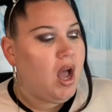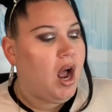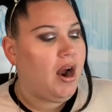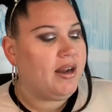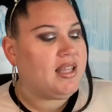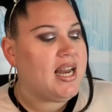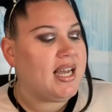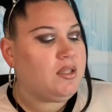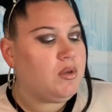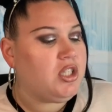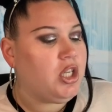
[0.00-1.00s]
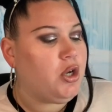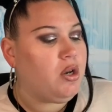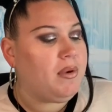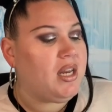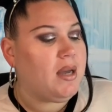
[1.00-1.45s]
All right, the next one is the
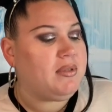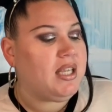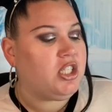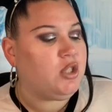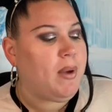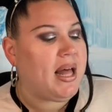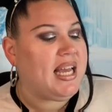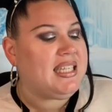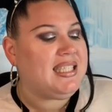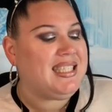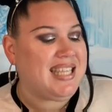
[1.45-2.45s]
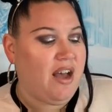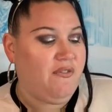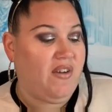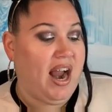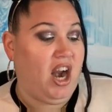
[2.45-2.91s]
Huda Beauty Obsessions palette in
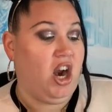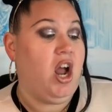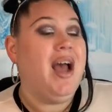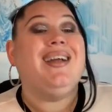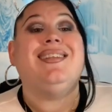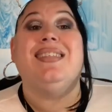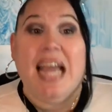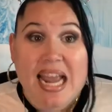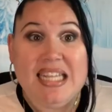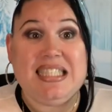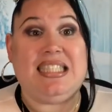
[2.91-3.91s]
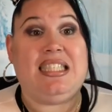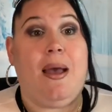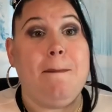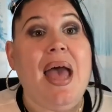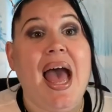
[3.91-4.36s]
Sapphire. This
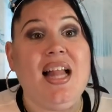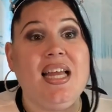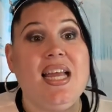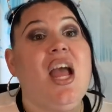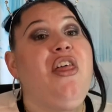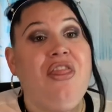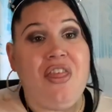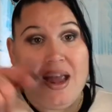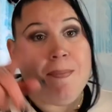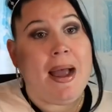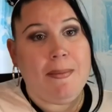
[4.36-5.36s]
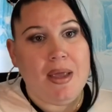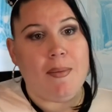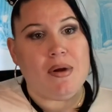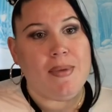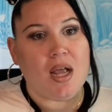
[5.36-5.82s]
palette, they might be
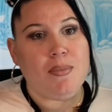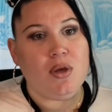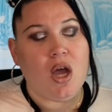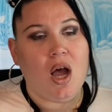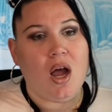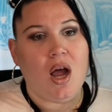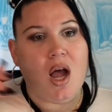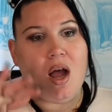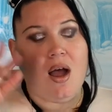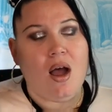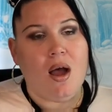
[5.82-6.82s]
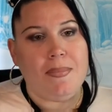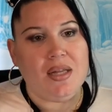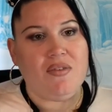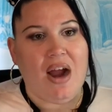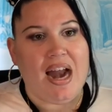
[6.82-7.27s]
able to make a, a, uh, uh, a
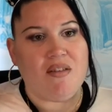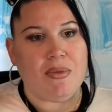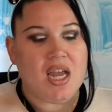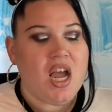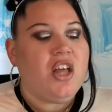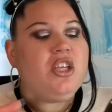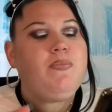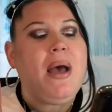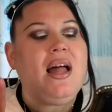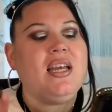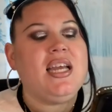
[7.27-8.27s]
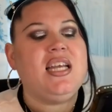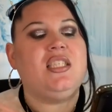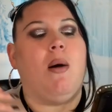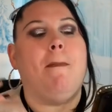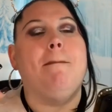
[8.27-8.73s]
believer out of me. This palette
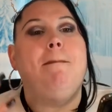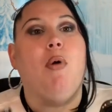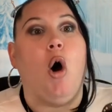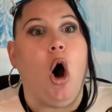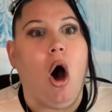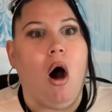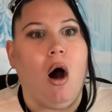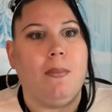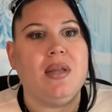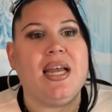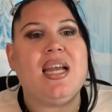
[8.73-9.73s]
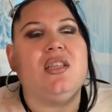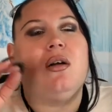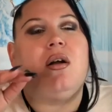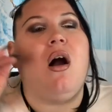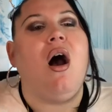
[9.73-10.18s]
is bomb. Like
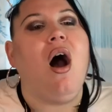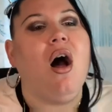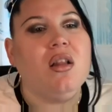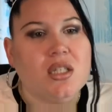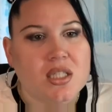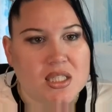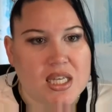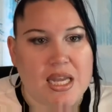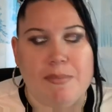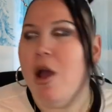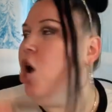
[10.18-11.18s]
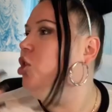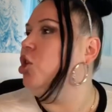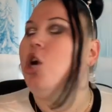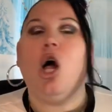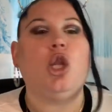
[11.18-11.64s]
the color scheme,
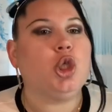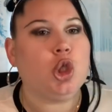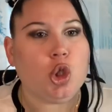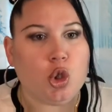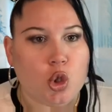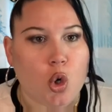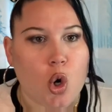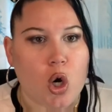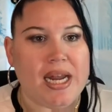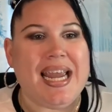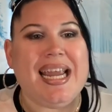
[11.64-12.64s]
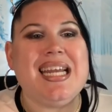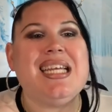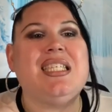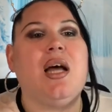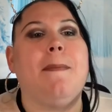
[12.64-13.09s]
the color story
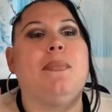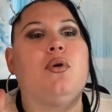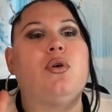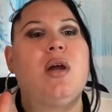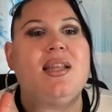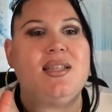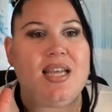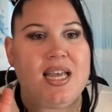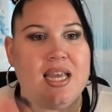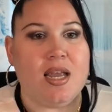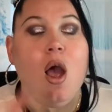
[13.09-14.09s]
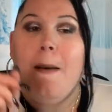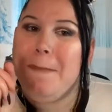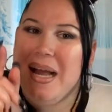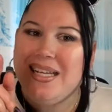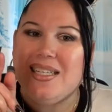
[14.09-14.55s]
is breathtaking.
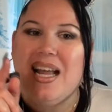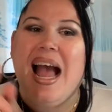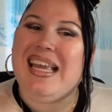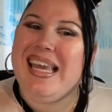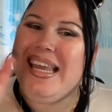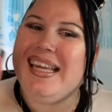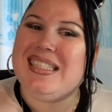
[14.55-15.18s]
But I can't